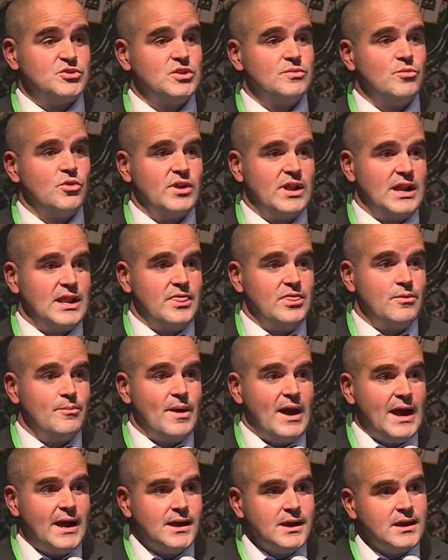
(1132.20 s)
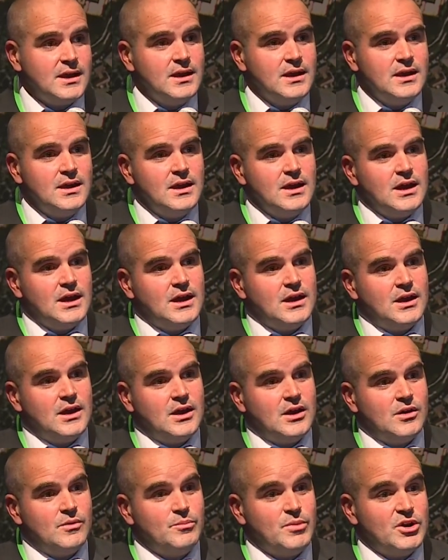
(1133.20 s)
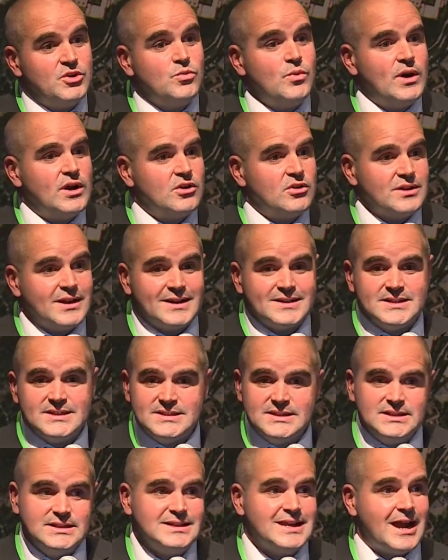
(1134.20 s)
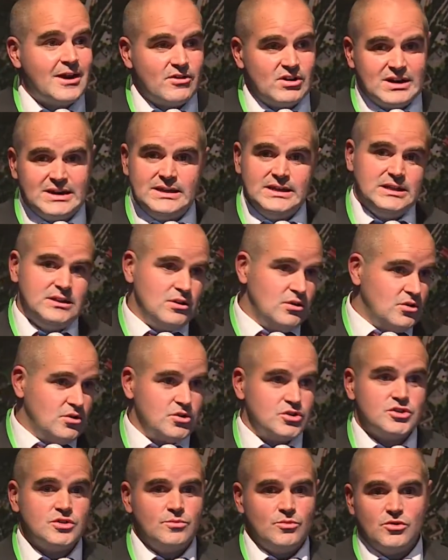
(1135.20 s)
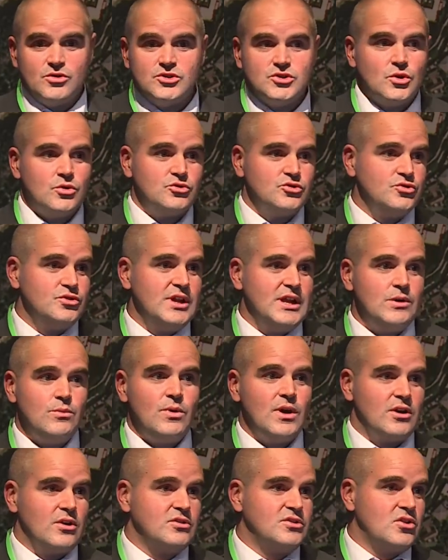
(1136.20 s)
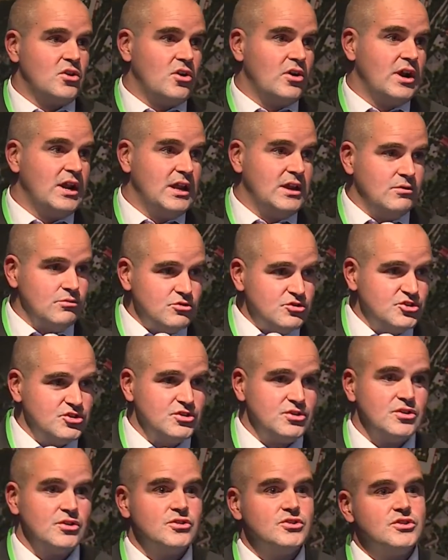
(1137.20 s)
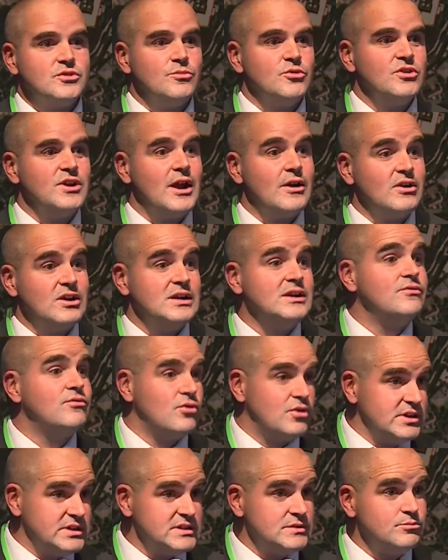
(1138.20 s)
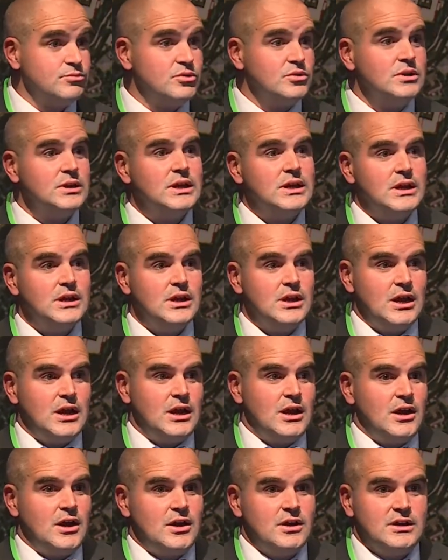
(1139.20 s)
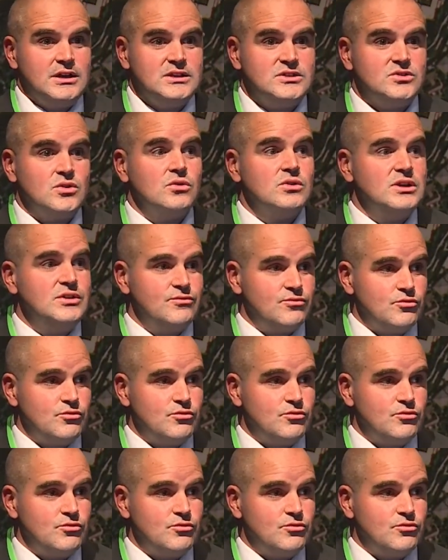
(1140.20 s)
for sure with a subscription model in the back, uh, but we are not accessing directly the customer. So today we are not targeting Russian customer directly, for example.